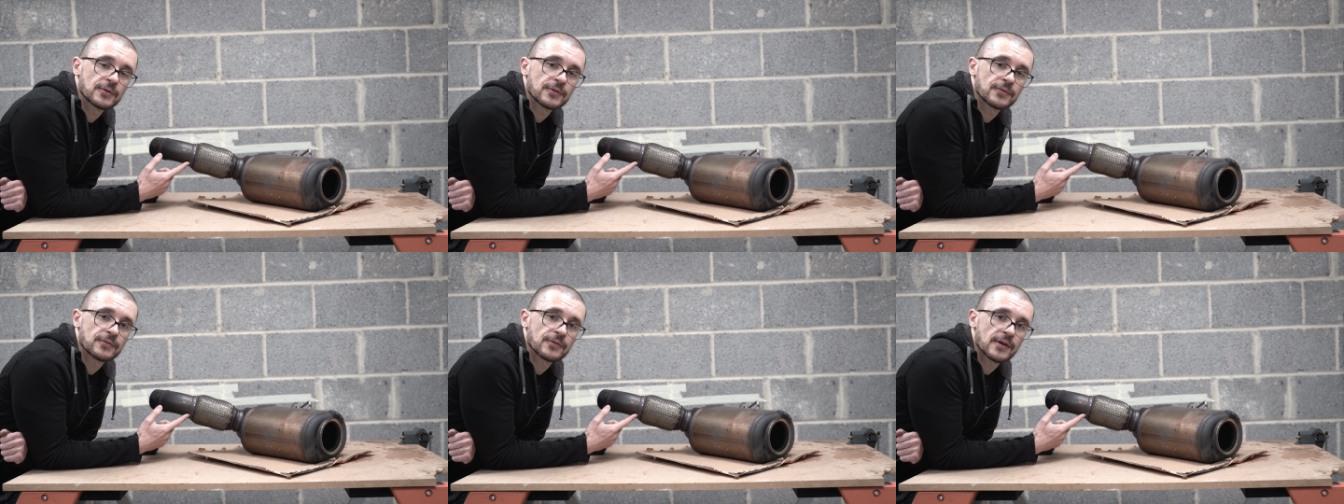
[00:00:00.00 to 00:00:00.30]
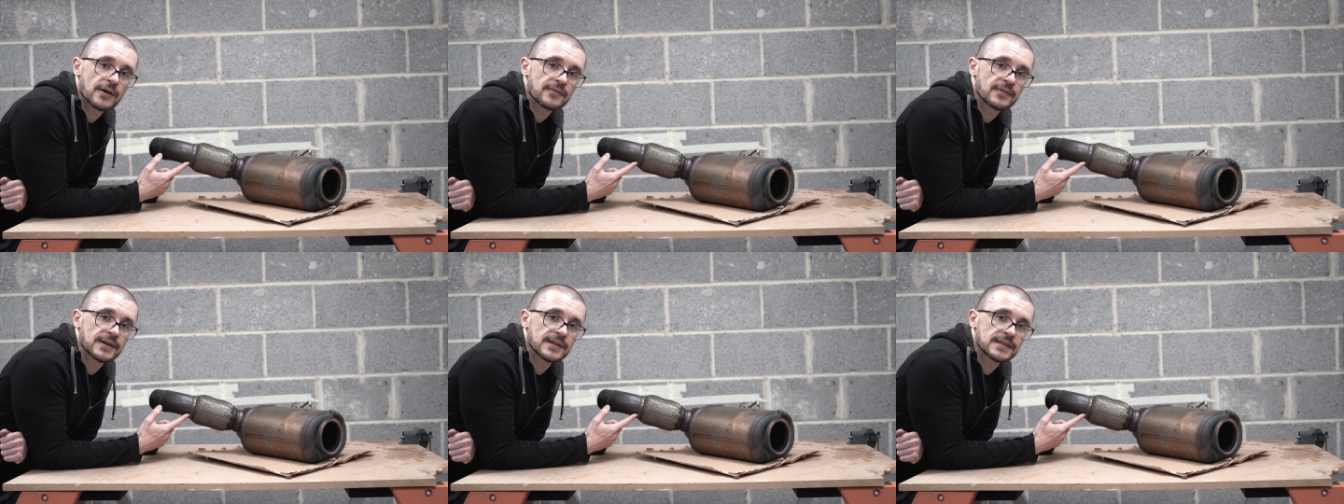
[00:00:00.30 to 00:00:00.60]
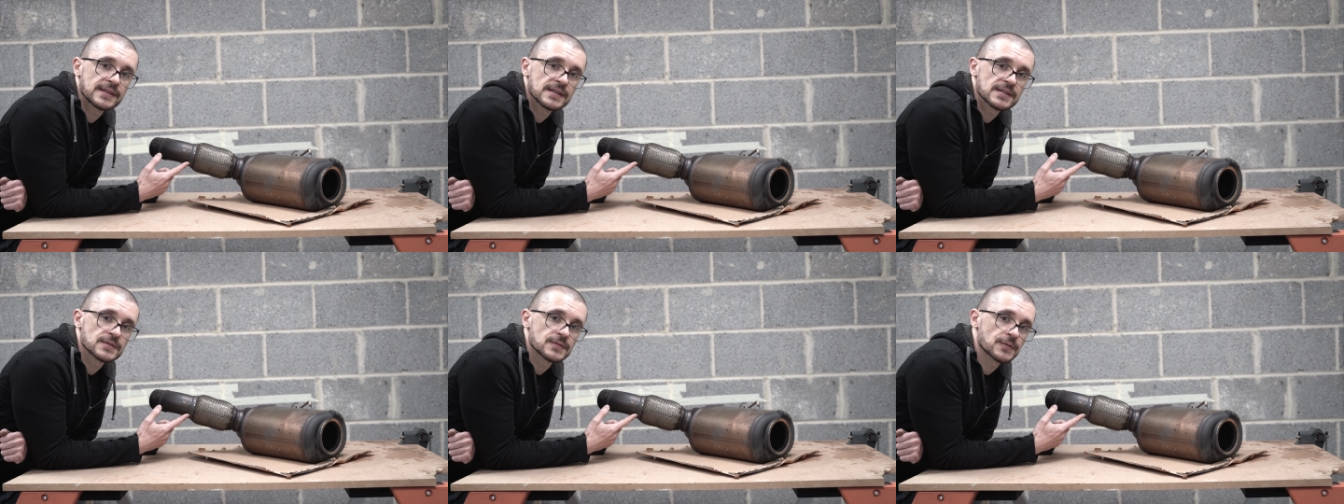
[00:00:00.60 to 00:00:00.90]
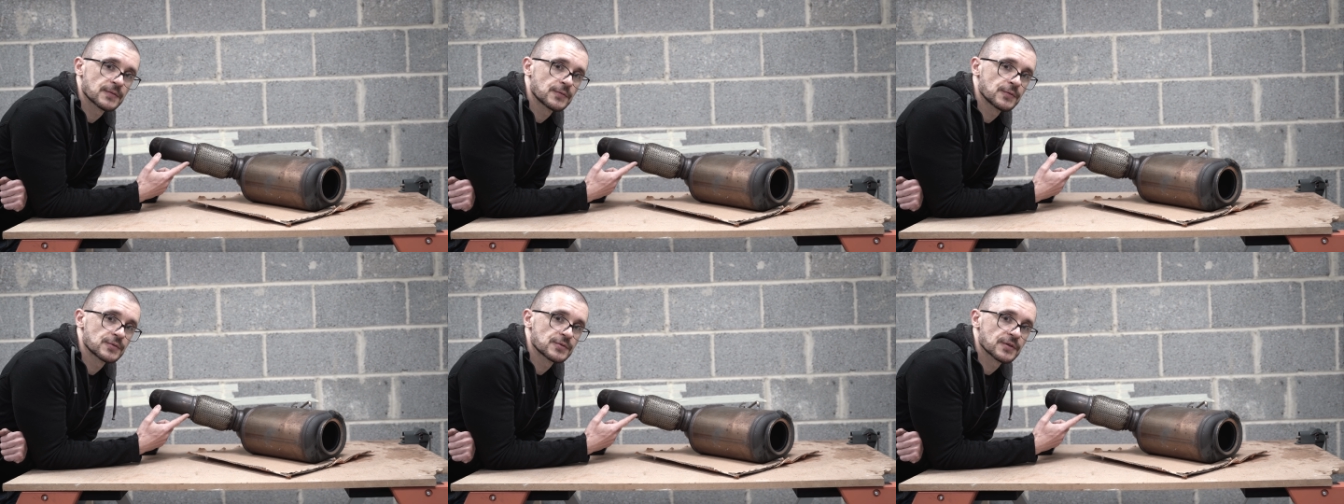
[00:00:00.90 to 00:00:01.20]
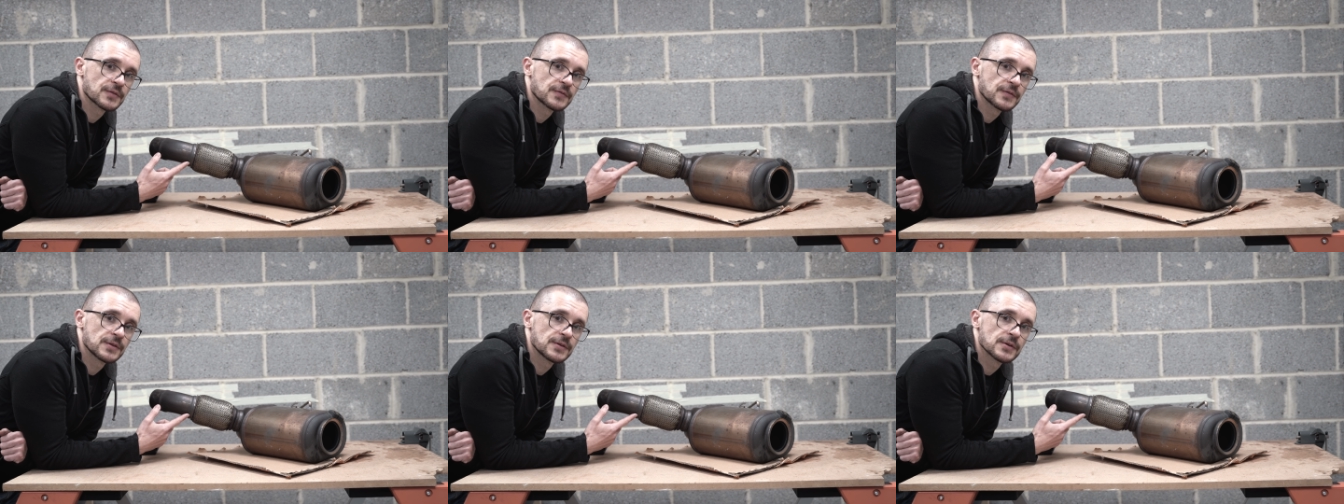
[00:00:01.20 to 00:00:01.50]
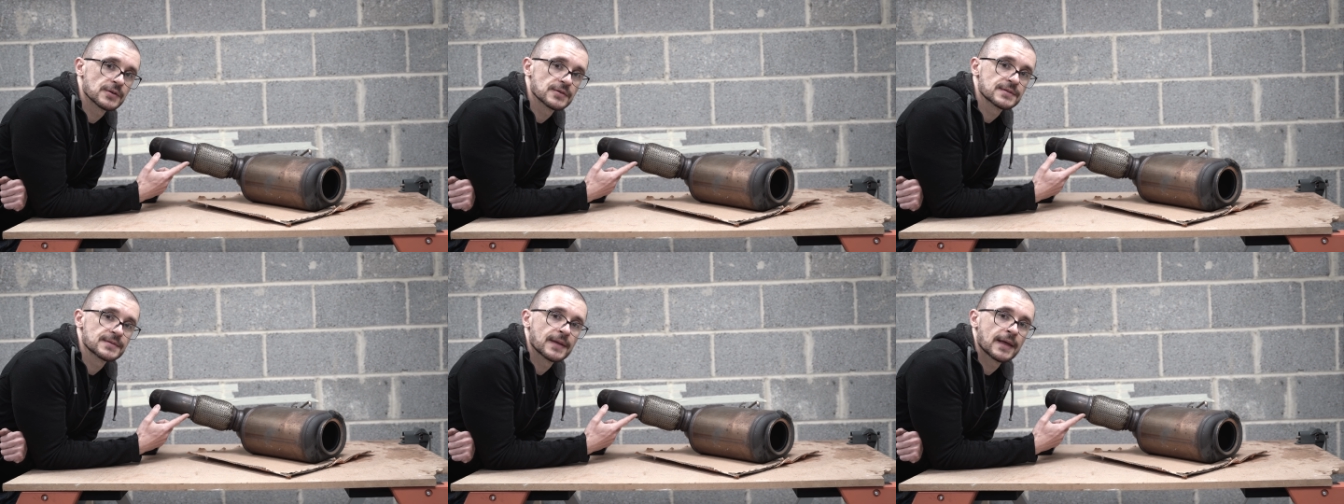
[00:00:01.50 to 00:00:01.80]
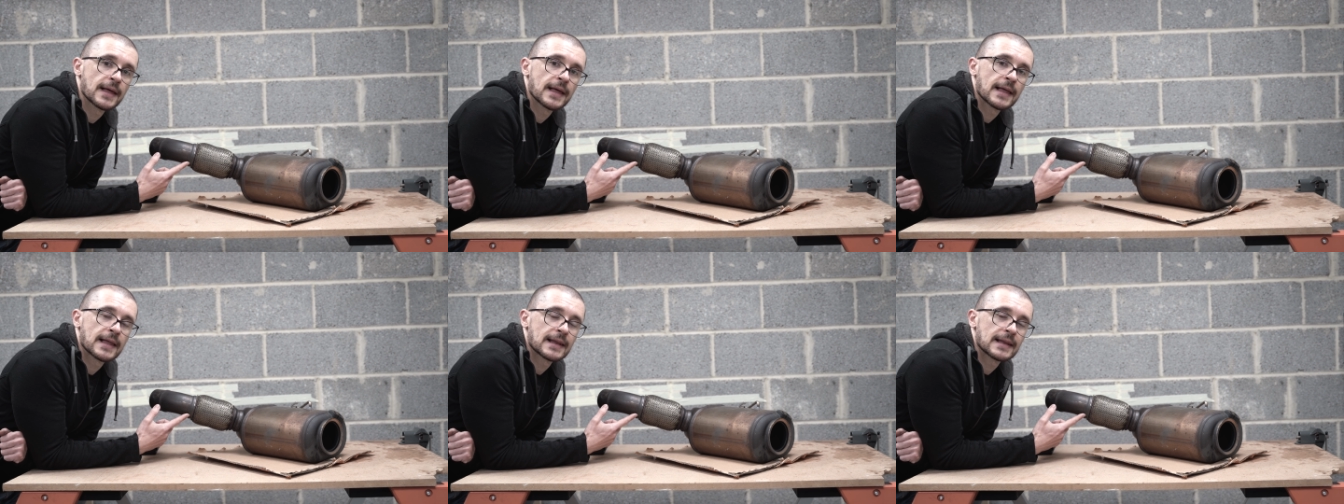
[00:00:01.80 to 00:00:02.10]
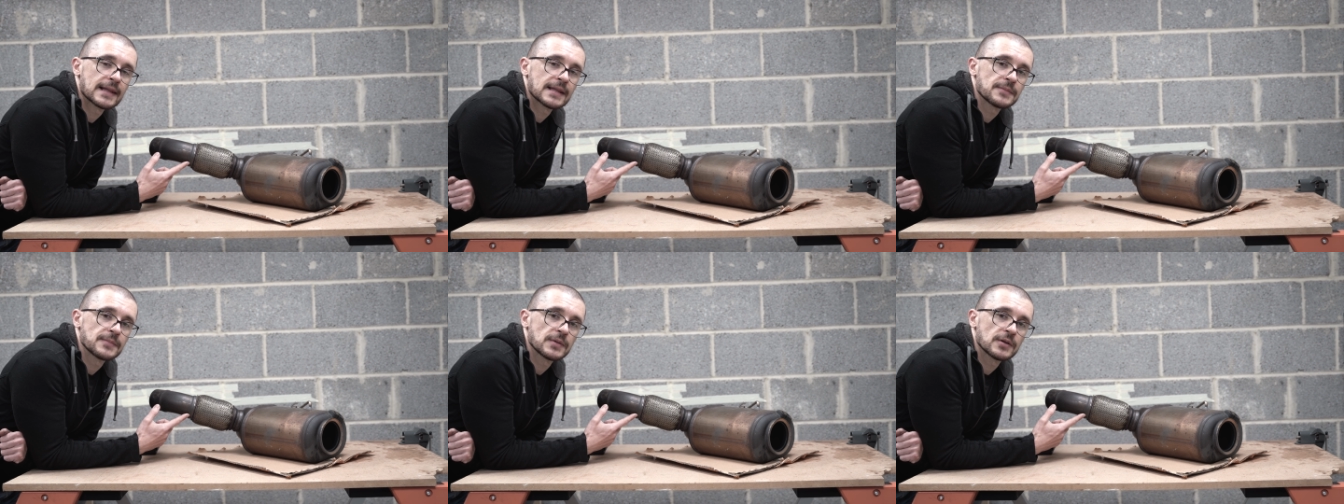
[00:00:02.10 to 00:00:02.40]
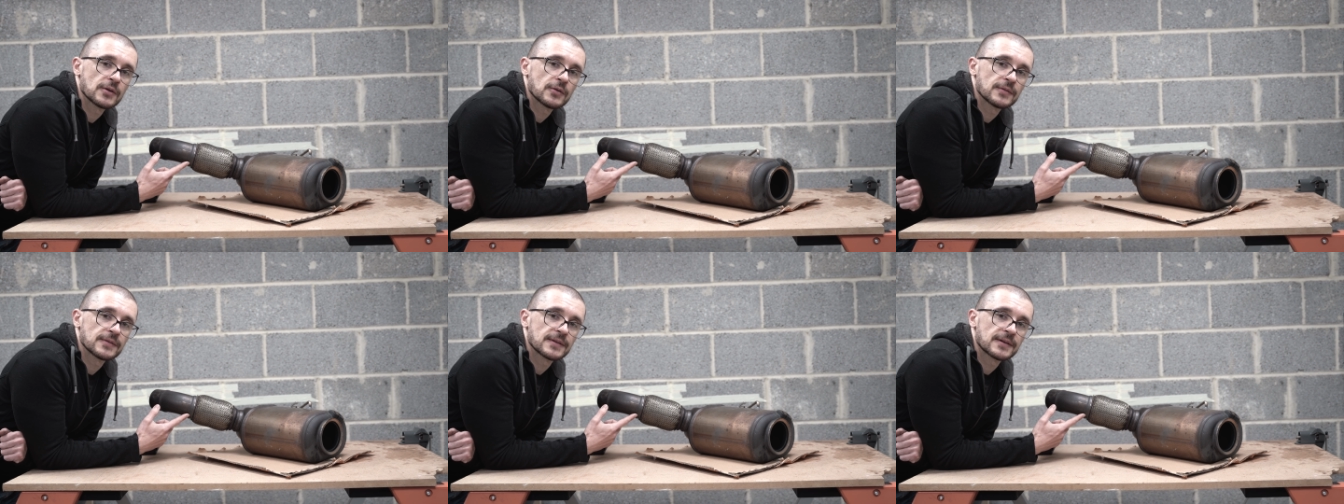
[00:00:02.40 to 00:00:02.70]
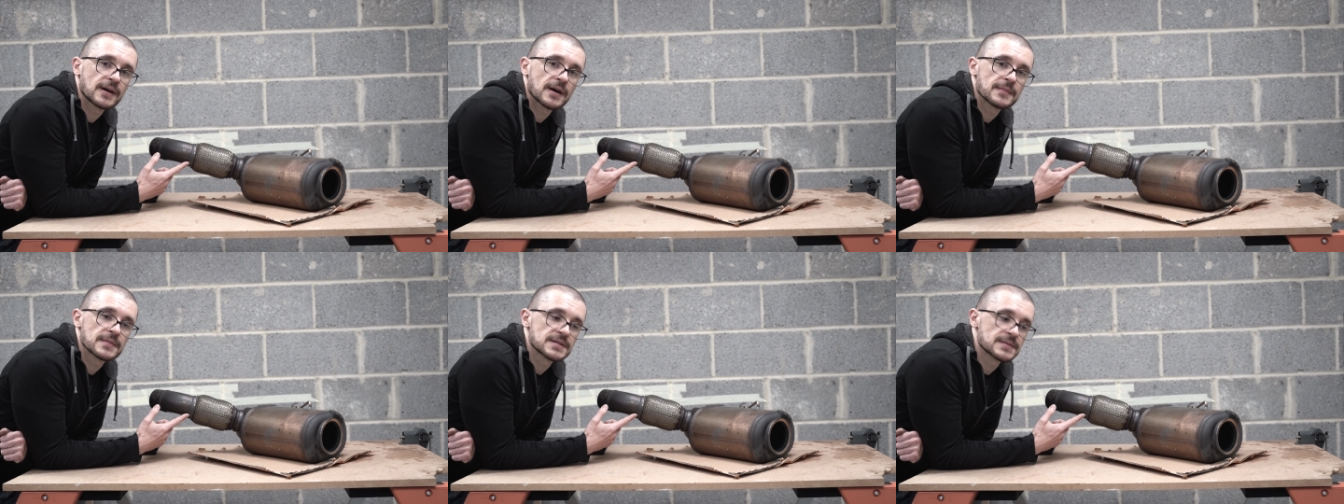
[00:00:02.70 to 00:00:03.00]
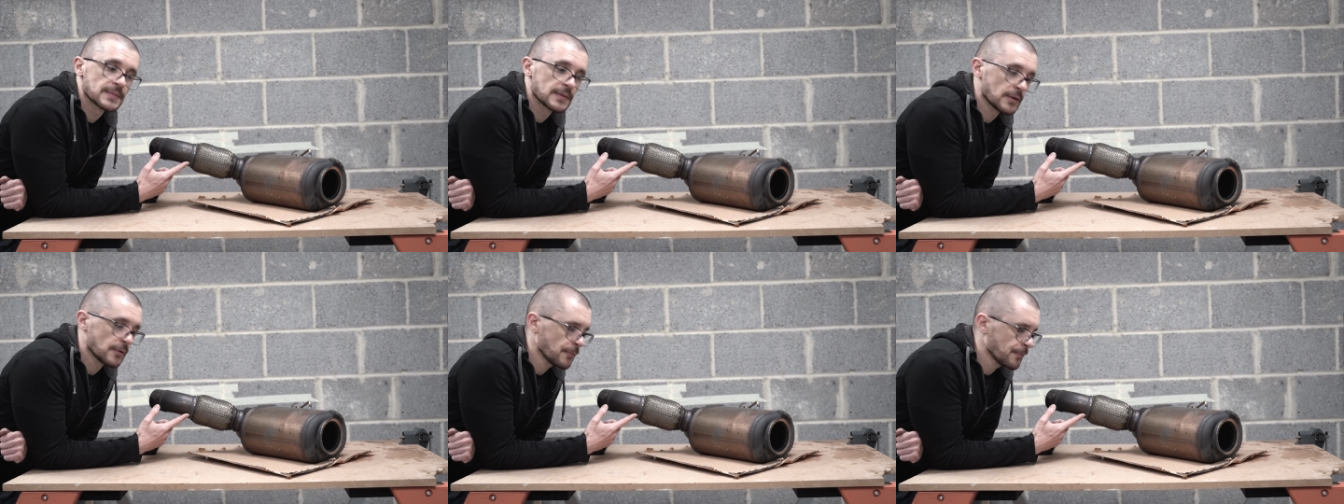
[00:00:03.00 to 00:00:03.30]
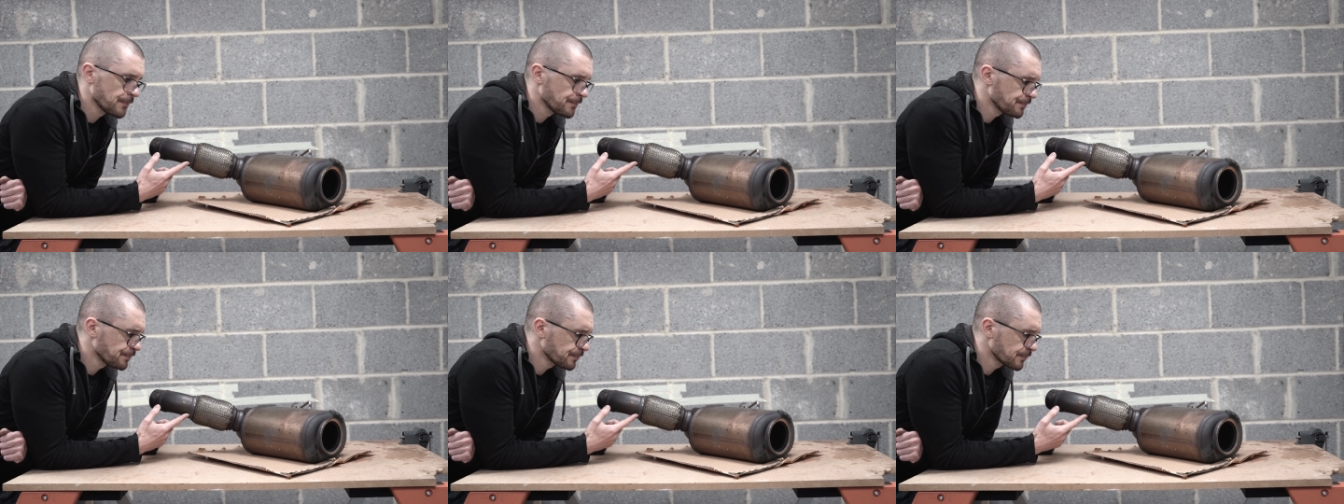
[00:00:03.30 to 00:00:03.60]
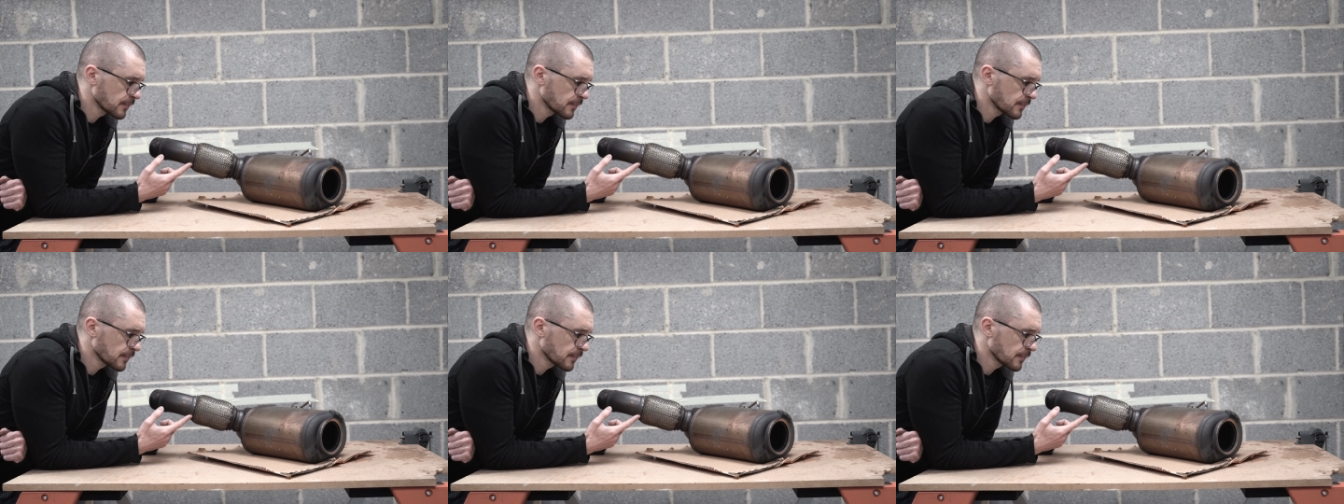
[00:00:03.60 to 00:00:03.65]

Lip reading: or if you have ideas for future videos, let me know in the comments below.